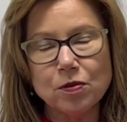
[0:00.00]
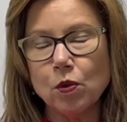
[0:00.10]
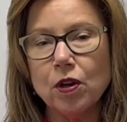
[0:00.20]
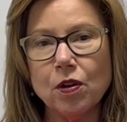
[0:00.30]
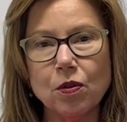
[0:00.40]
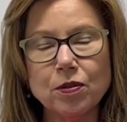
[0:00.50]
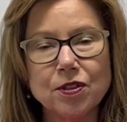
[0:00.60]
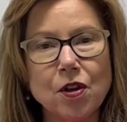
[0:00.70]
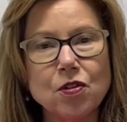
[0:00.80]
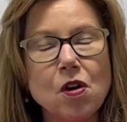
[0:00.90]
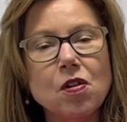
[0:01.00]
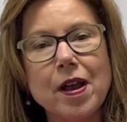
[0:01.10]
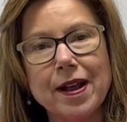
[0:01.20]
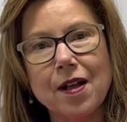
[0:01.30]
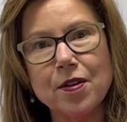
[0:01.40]
We're also not
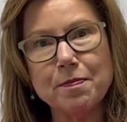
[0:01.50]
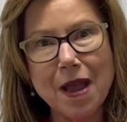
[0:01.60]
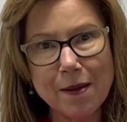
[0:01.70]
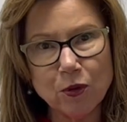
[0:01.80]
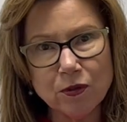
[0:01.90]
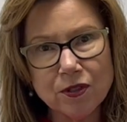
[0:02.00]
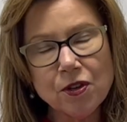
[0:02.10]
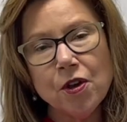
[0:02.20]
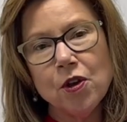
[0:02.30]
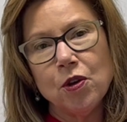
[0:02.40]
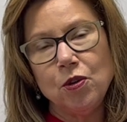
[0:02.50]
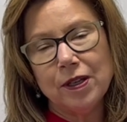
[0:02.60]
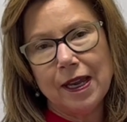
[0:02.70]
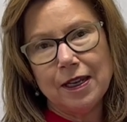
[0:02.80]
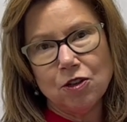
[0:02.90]
like other mammals who
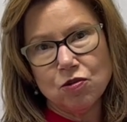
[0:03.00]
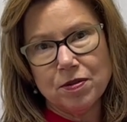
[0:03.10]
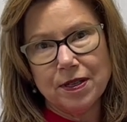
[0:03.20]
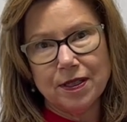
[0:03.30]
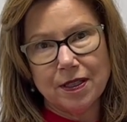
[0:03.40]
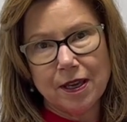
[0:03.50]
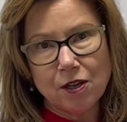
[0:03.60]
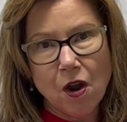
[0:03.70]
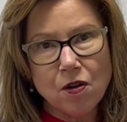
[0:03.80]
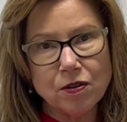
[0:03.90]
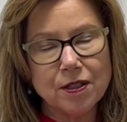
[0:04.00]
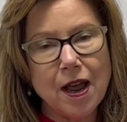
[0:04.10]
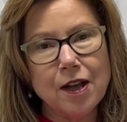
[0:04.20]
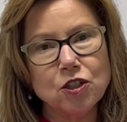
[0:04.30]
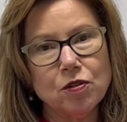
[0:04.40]
can increase their coat
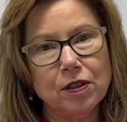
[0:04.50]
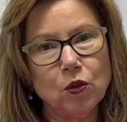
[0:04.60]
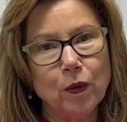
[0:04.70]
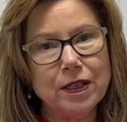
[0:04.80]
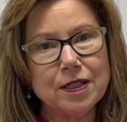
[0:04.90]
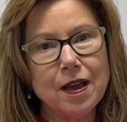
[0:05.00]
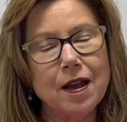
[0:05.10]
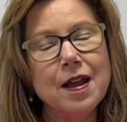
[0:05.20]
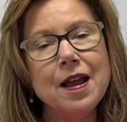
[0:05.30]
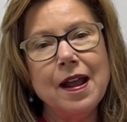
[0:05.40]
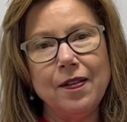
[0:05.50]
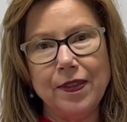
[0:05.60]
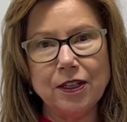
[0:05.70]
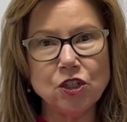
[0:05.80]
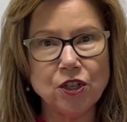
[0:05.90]
during the winter and
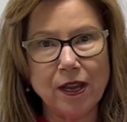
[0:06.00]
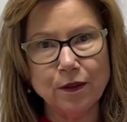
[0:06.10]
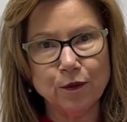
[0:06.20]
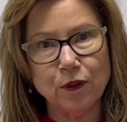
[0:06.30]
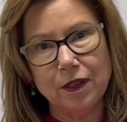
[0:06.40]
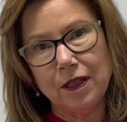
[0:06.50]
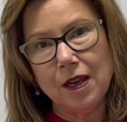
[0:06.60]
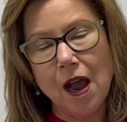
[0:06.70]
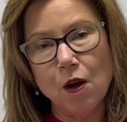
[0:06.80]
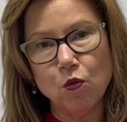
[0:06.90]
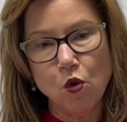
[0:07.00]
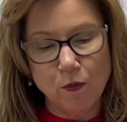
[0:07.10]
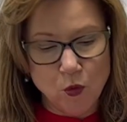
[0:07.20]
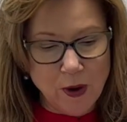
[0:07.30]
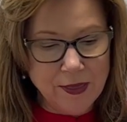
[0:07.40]
then shed for the
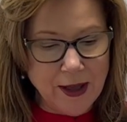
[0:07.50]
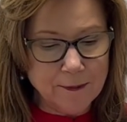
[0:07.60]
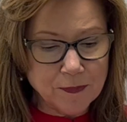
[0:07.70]
warmer weather.